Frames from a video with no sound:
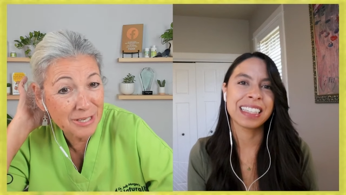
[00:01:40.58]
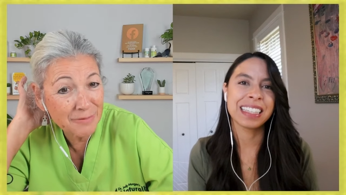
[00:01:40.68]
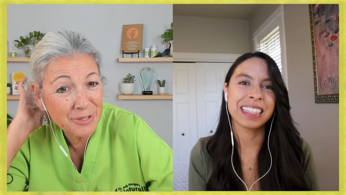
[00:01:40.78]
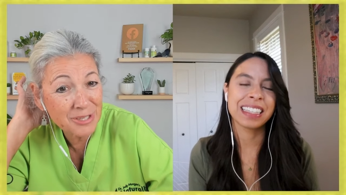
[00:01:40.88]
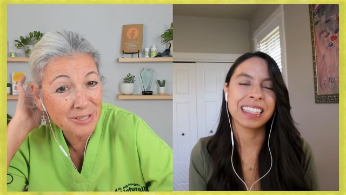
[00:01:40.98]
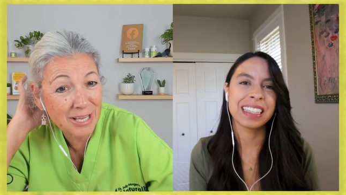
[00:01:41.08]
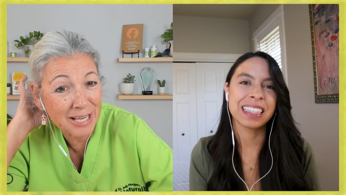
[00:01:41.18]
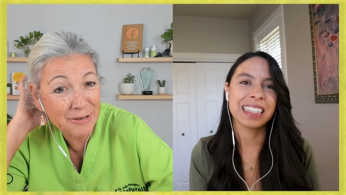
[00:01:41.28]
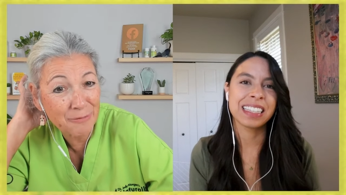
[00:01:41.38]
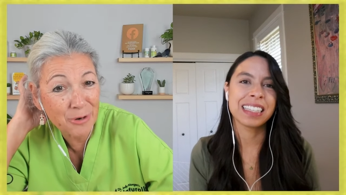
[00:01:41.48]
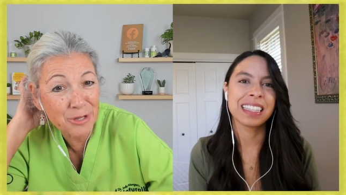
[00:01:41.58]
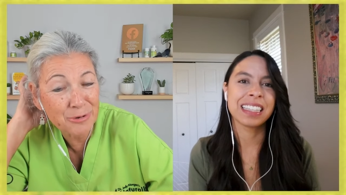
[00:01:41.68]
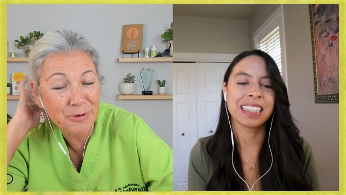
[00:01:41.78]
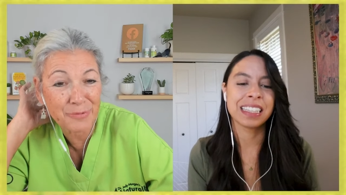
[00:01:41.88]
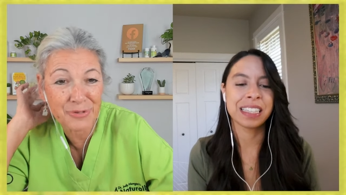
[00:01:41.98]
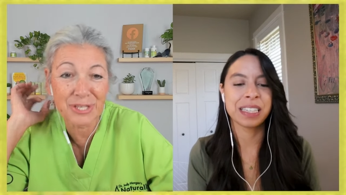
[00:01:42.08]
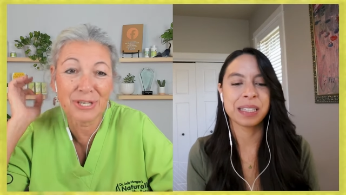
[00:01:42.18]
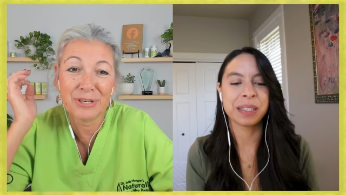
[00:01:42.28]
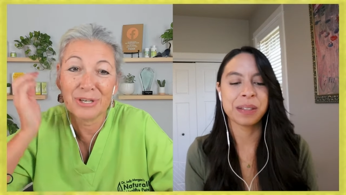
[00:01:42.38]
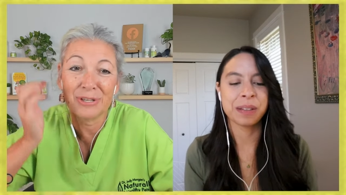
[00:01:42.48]
Speaker 1: give us kind of what you have
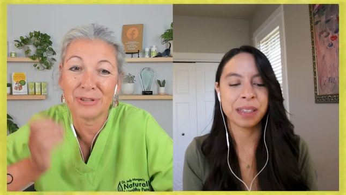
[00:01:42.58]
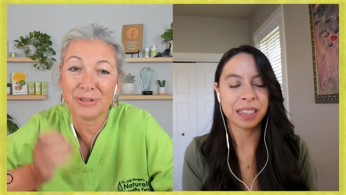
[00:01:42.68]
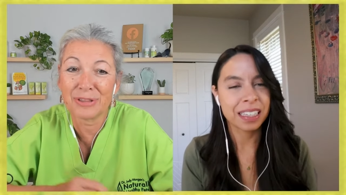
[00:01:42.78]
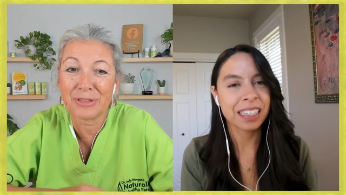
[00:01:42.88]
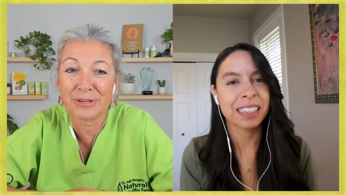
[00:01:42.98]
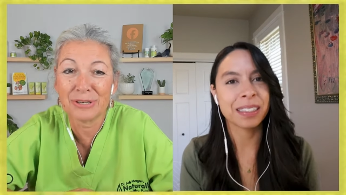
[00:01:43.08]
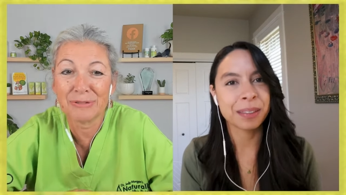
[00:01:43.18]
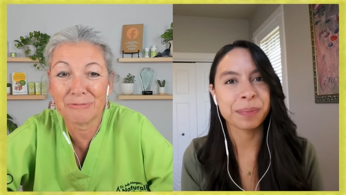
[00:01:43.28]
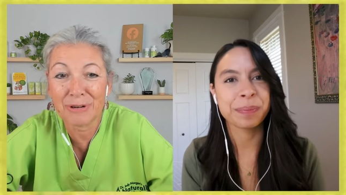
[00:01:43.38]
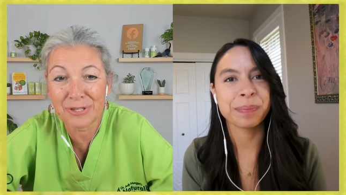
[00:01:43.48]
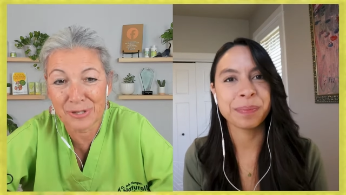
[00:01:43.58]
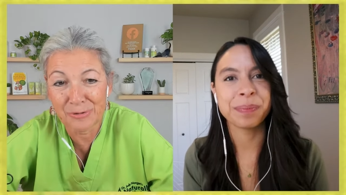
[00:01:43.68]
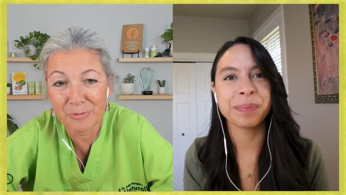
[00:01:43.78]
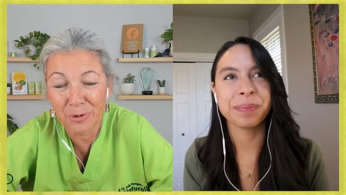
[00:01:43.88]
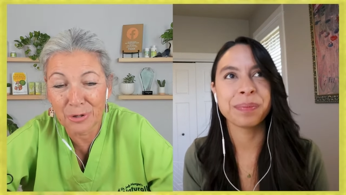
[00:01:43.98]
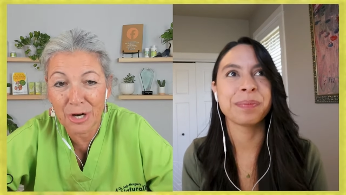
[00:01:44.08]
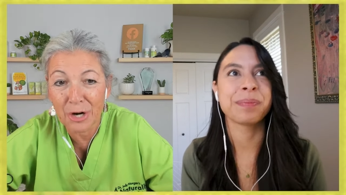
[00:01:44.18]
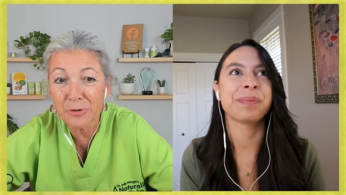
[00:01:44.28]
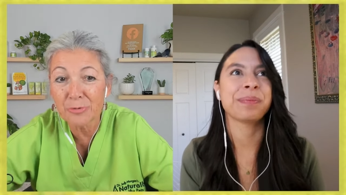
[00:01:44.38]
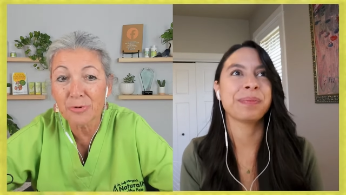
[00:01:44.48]
seen in the rescue
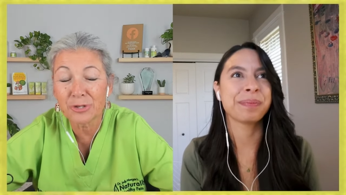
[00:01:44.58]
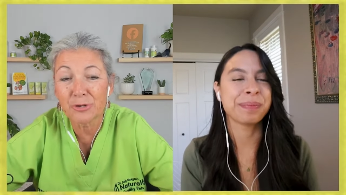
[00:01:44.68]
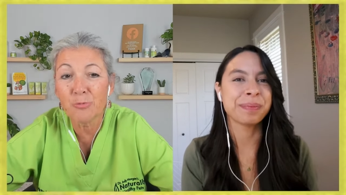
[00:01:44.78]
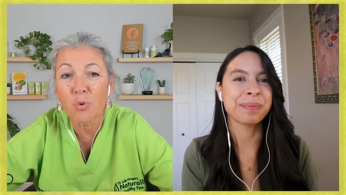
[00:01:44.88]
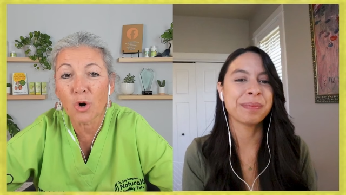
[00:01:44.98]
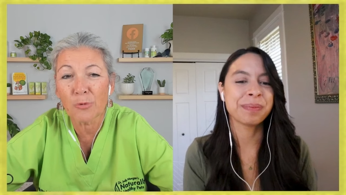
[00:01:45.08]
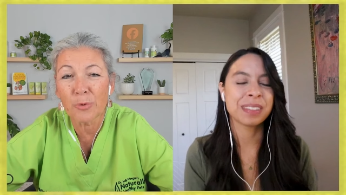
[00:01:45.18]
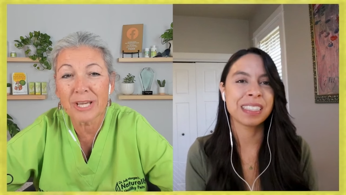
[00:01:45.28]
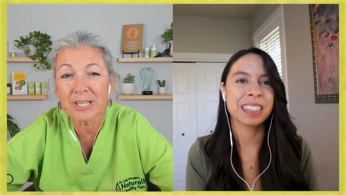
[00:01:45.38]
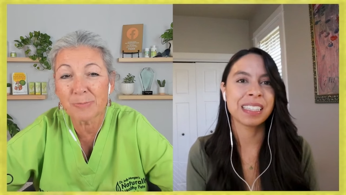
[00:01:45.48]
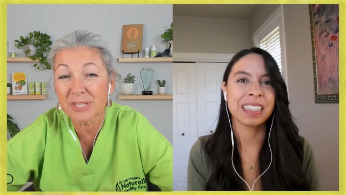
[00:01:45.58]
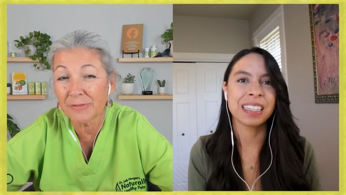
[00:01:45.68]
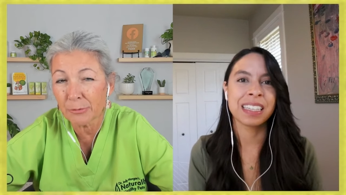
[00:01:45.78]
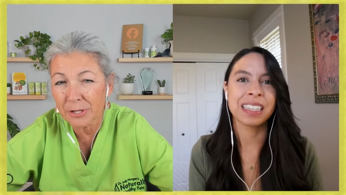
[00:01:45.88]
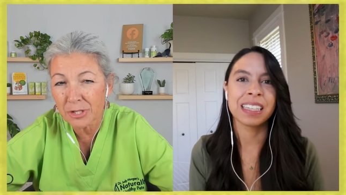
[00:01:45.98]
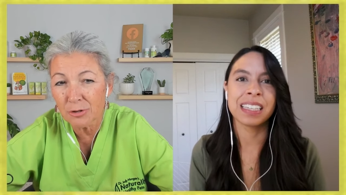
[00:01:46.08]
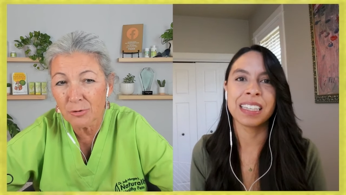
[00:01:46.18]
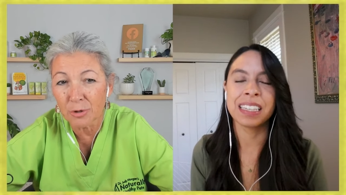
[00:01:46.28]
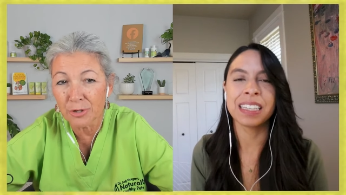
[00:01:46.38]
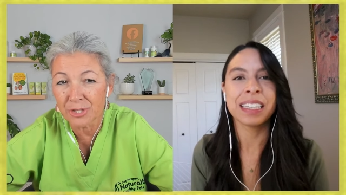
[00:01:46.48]
world. Are you, do you work with a specific
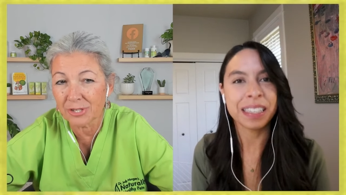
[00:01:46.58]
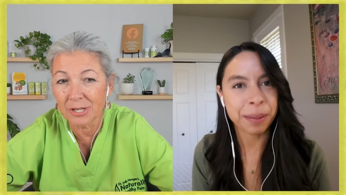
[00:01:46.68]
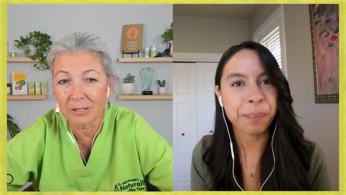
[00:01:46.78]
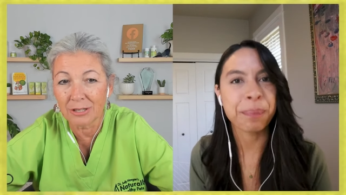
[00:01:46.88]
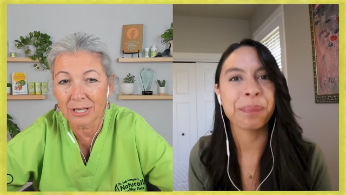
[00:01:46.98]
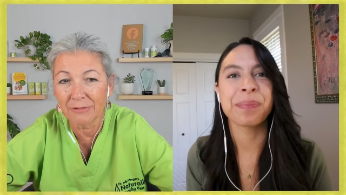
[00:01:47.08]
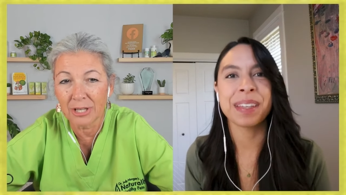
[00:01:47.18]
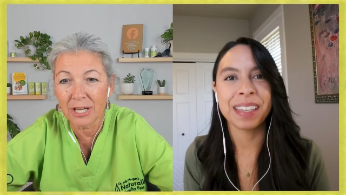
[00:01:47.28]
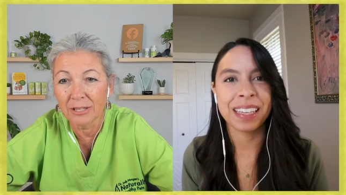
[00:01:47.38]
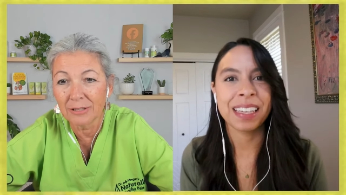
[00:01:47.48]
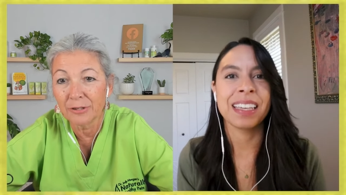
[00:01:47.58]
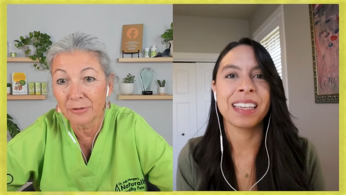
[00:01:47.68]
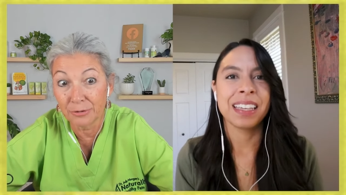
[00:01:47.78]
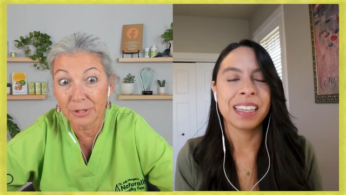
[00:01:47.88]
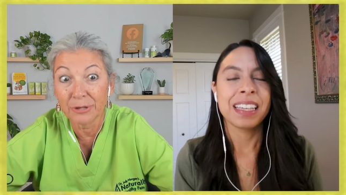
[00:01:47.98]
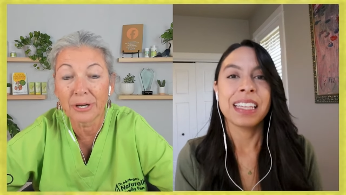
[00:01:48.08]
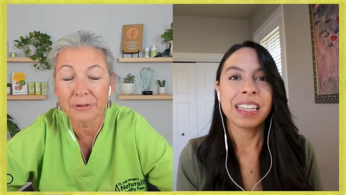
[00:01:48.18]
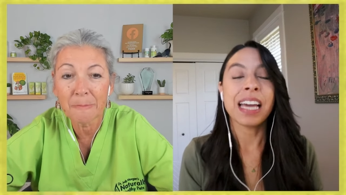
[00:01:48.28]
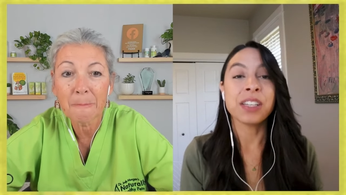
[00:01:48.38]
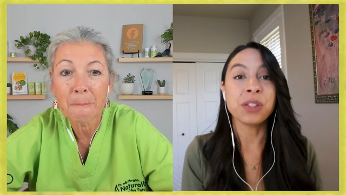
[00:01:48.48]
rescue or
Speaker 2: just kind of a lot you do?
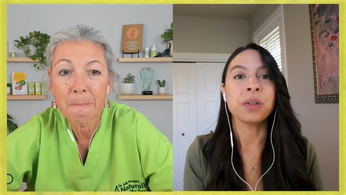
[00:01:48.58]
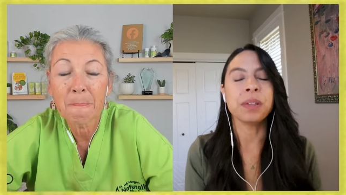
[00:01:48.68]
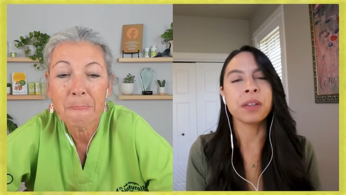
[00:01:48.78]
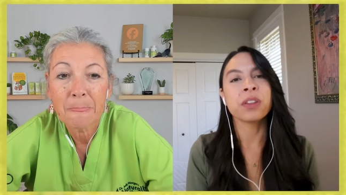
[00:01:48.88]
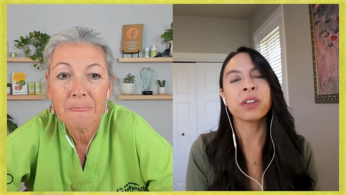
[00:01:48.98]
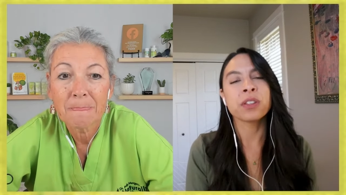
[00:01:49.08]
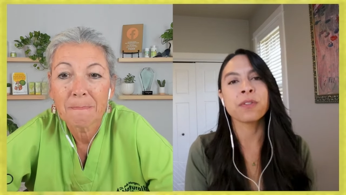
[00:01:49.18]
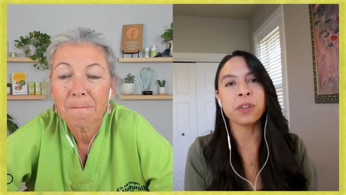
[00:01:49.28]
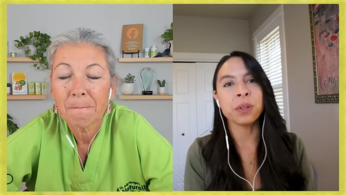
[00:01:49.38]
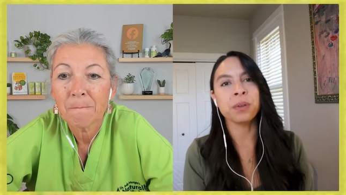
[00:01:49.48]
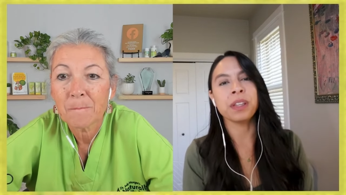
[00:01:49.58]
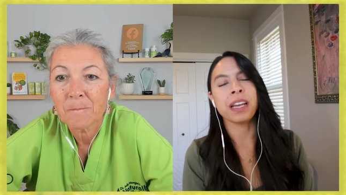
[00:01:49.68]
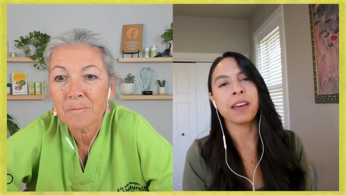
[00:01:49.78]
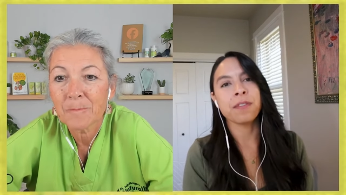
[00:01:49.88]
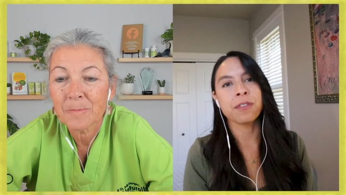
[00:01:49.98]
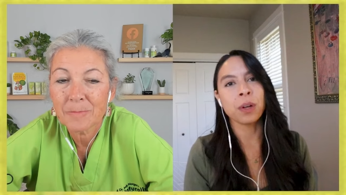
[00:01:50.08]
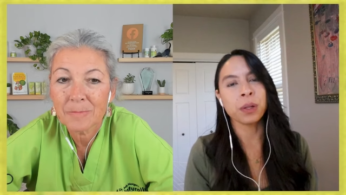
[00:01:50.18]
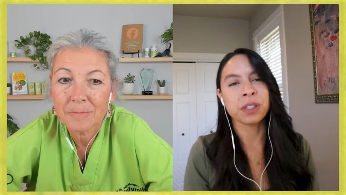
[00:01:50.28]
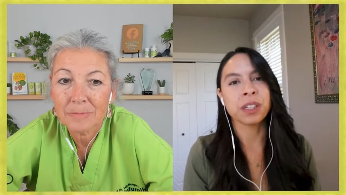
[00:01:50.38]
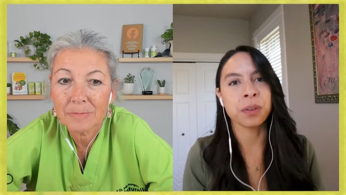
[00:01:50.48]
Okay. I do. Yeah. There's a few that I've
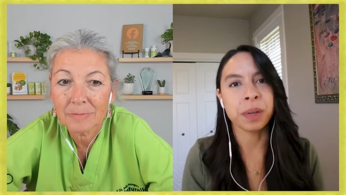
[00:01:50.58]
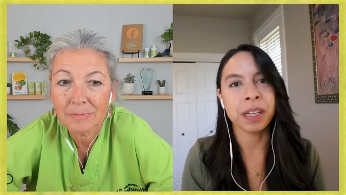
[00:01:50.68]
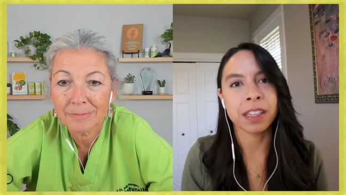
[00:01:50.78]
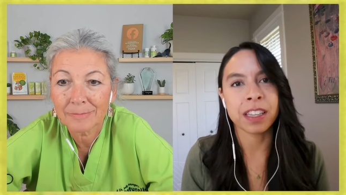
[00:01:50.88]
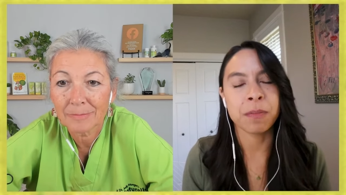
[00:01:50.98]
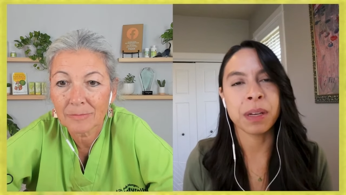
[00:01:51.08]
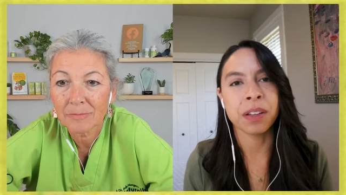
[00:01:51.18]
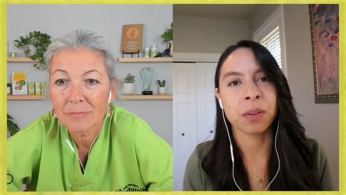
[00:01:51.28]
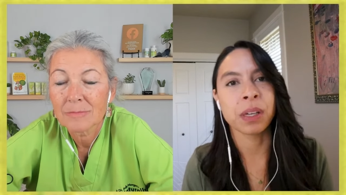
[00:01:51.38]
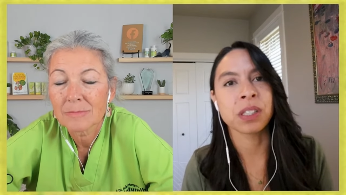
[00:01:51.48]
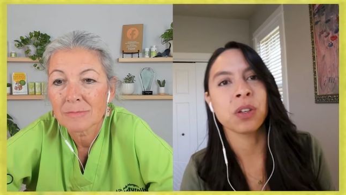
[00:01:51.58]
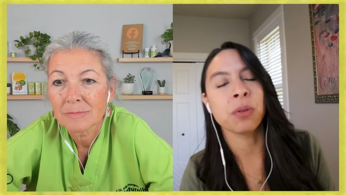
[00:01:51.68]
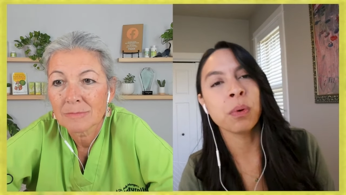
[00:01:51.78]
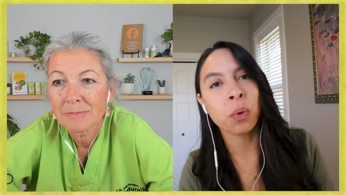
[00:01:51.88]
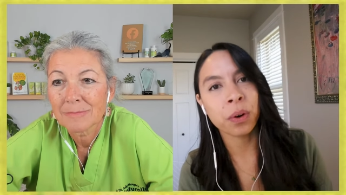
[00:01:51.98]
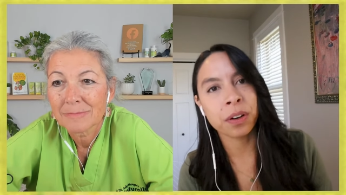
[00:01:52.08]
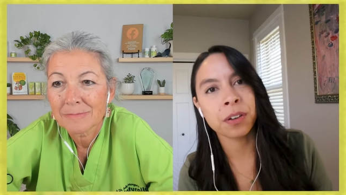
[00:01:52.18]
volunteered with. I've been on the rescue board,